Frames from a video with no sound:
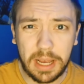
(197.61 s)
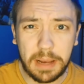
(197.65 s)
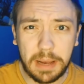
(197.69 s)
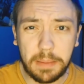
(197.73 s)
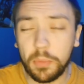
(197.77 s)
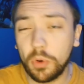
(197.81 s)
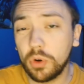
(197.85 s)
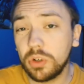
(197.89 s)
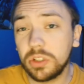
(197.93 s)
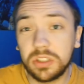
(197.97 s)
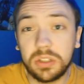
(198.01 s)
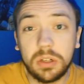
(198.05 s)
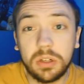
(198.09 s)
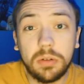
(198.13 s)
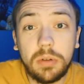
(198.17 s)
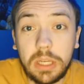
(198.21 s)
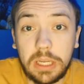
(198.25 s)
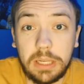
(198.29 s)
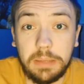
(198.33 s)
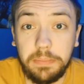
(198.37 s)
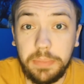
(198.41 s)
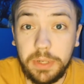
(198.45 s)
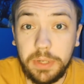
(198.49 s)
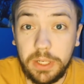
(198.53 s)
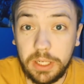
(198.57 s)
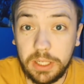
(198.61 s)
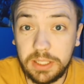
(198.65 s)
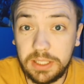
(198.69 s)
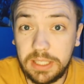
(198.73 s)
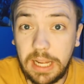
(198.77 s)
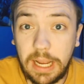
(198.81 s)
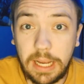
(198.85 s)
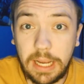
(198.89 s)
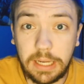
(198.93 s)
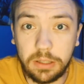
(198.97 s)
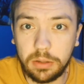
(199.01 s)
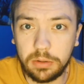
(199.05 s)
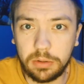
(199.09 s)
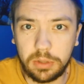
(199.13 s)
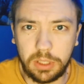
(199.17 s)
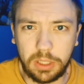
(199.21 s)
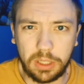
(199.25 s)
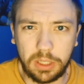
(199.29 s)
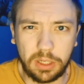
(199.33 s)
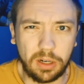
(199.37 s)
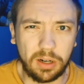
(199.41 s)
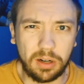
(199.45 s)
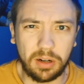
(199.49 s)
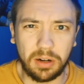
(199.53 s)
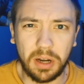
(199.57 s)
more so nitpicks, that I don't
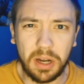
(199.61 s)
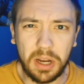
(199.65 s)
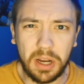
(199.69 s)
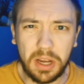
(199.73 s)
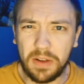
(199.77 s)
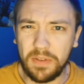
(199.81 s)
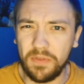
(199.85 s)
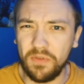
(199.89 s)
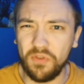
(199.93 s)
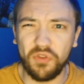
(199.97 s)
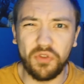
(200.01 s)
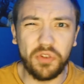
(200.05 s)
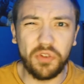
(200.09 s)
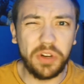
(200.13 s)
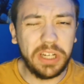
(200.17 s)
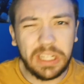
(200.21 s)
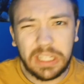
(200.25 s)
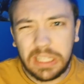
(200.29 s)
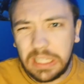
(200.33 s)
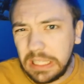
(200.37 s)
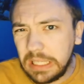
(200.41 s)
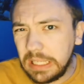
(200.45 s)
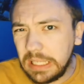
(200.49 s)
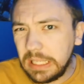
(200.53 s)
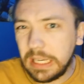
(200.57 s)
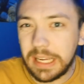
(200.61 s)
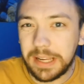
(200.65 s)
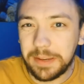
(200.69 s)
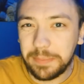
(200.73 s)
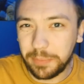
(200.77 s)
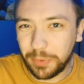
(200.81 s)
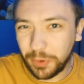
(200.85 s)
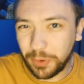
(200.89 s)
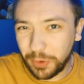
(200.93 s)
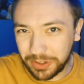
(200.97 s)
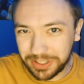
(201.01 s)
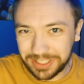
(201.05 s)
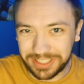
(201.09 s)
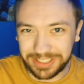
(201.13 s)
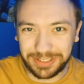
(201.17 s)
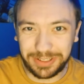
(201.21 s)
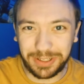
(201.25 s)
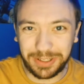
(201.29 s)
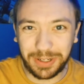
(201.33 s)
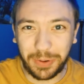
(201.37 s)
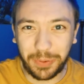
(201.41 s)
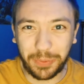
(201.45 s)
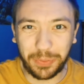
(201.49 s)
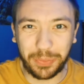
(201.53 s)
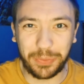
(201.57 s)
think are really important to
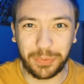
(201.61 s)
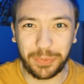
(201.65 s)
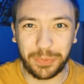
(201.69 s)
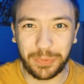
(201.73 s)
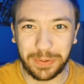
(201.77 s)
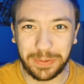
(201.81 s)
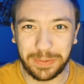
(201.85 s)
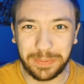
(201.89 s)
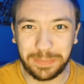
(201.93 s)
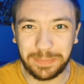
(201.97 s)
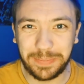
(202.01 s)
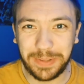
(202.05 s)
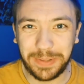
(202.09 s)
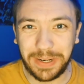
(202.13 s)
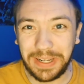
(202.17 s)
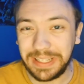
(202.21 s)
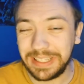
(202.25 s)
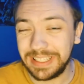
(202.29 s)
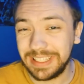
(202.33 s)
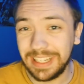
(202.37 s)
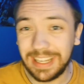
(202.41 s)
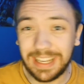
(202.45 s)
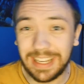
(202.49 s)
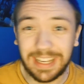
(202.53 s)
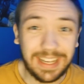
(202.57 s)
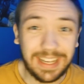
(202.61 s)
go through, but